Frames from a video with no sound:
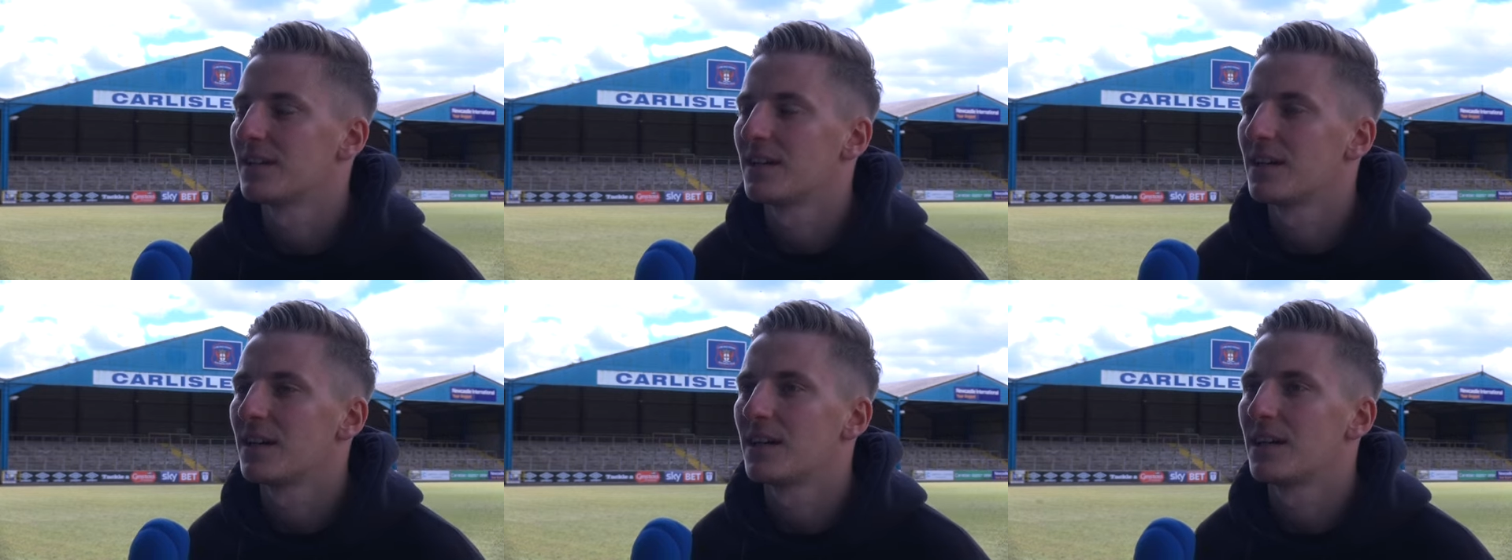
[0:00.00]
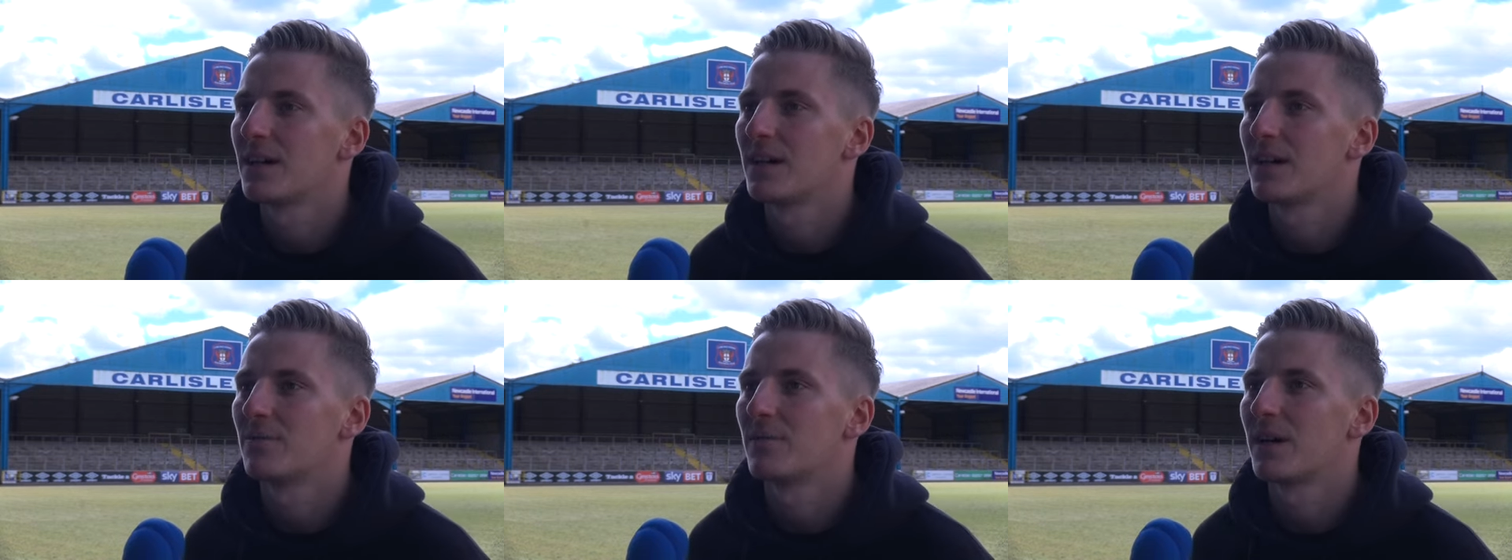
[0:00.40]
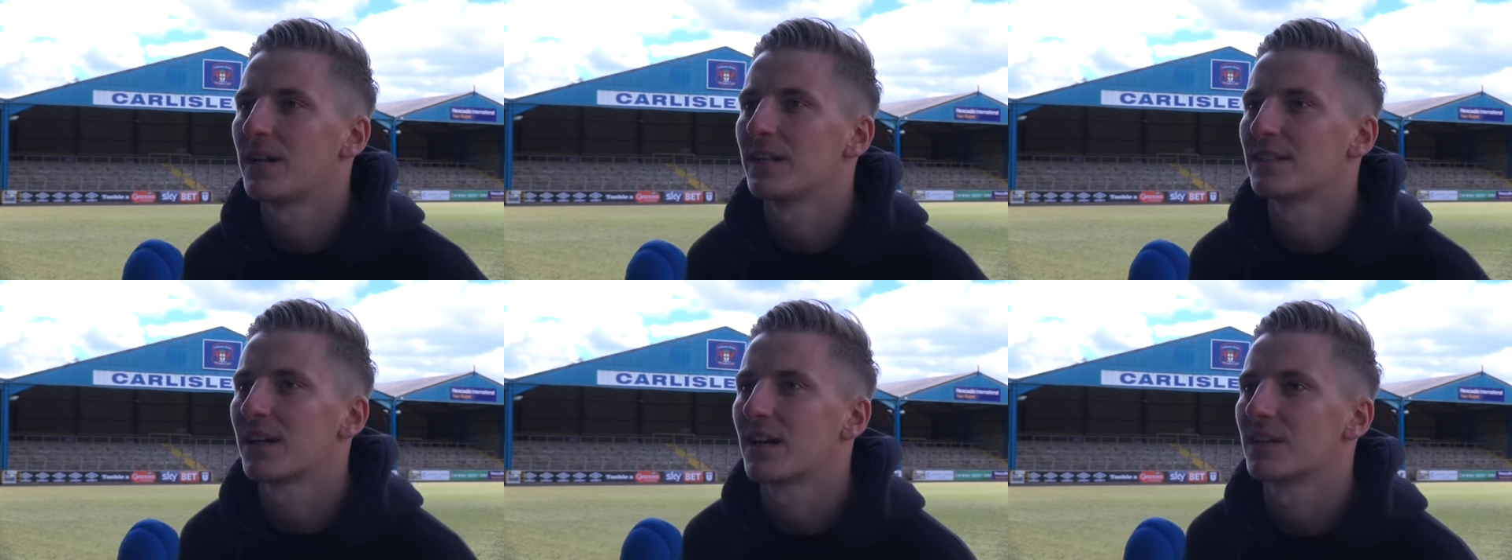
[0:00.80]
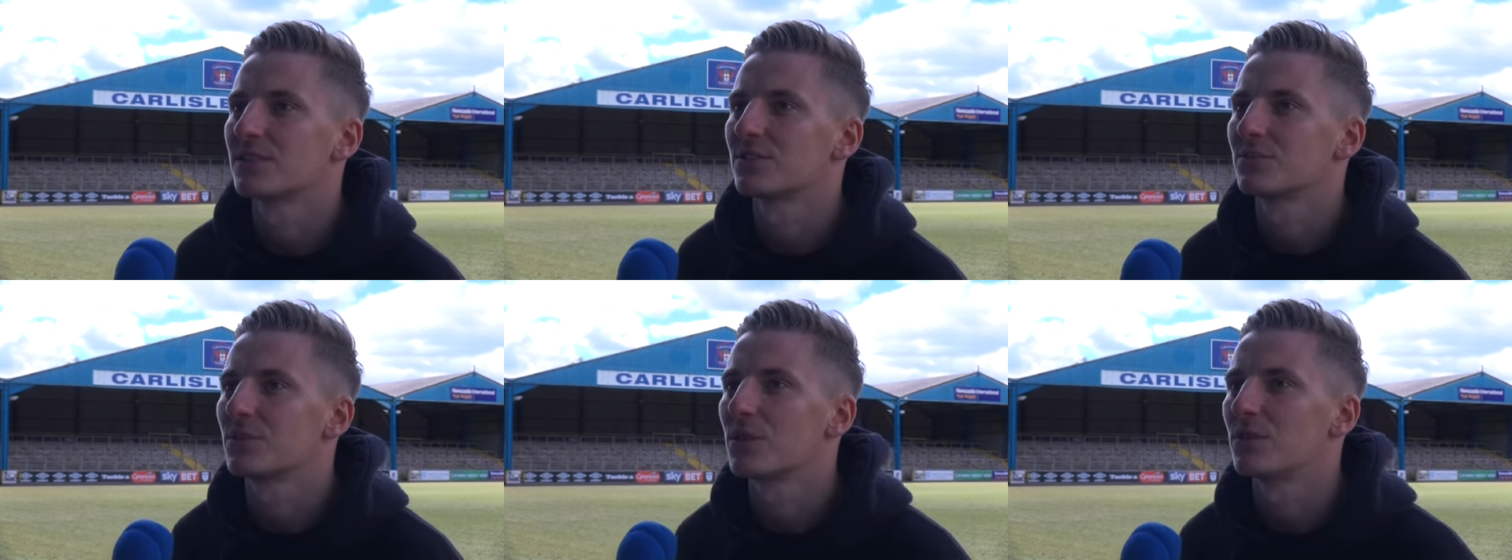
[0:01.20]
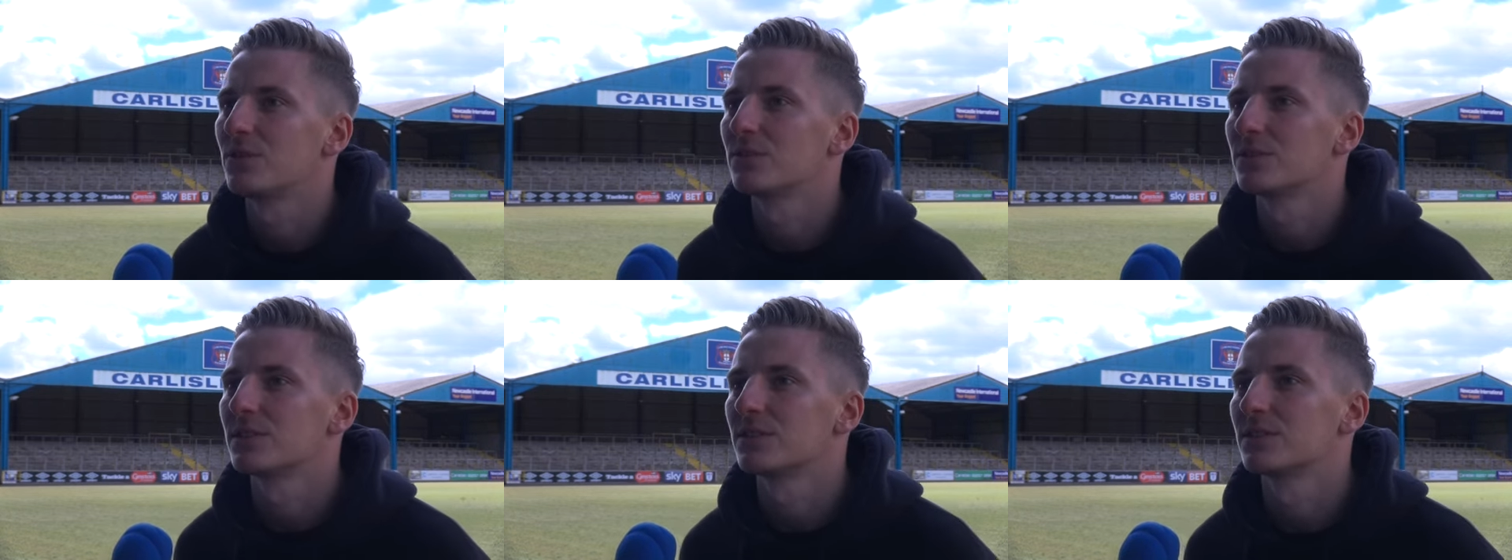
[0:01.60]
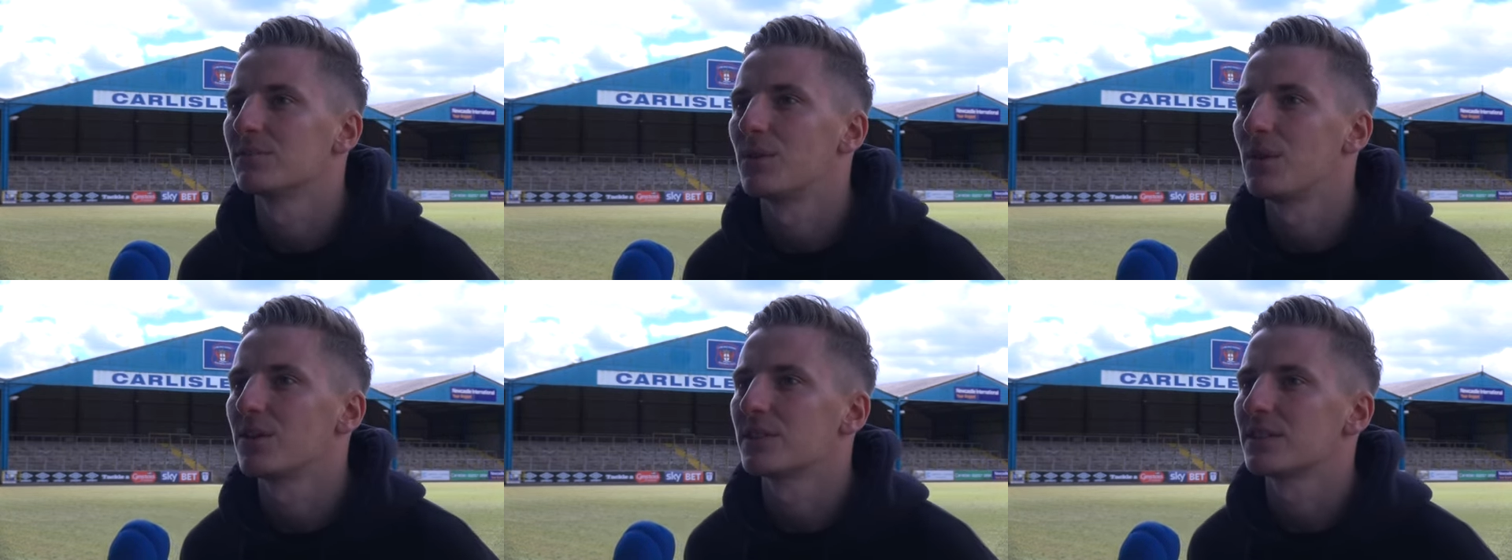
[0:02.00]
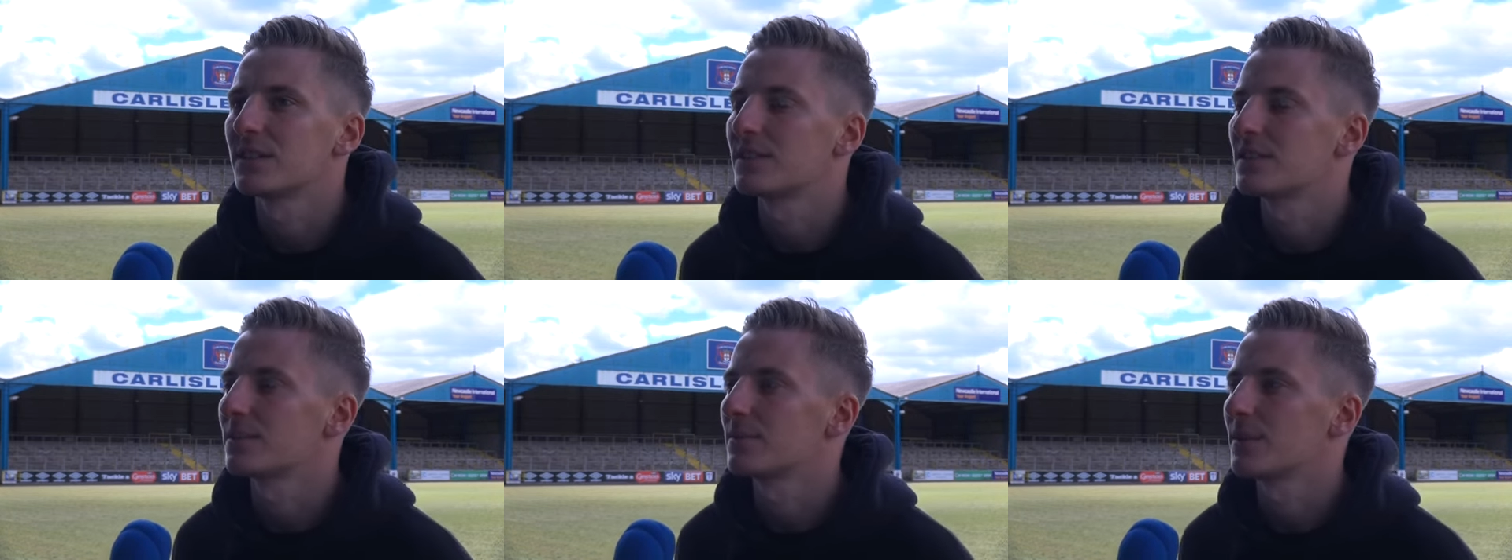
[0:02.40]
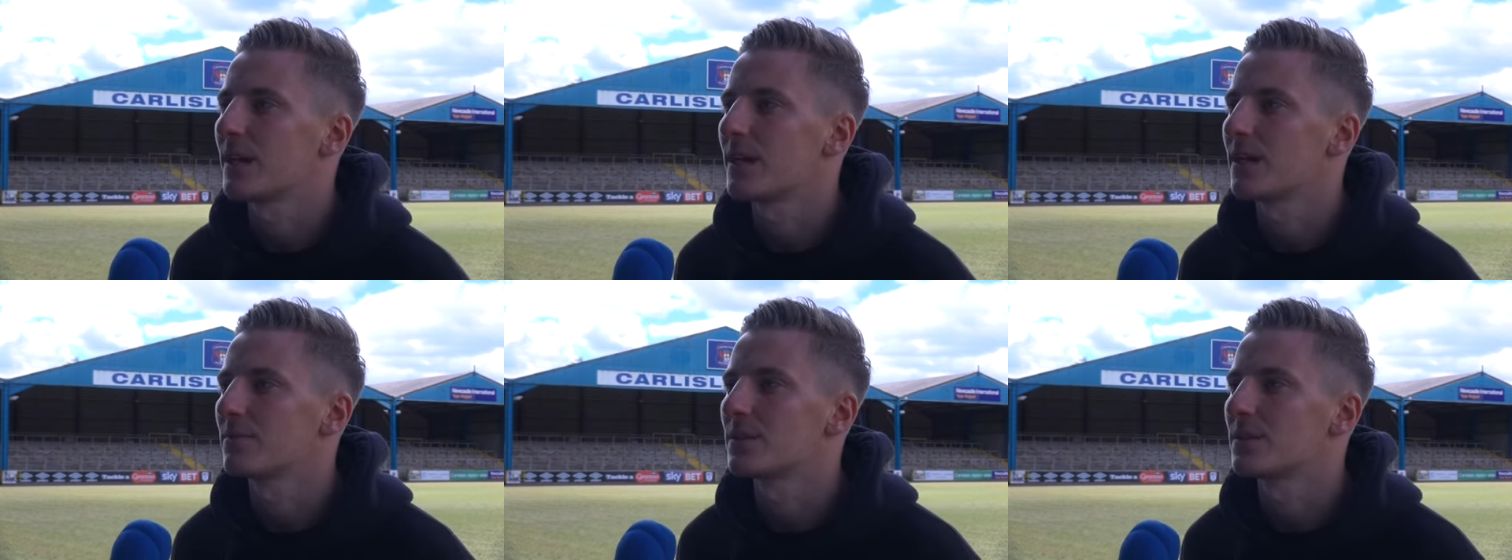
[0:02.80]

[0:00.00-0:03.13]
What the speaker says: I need to add some goals and more assists to my game,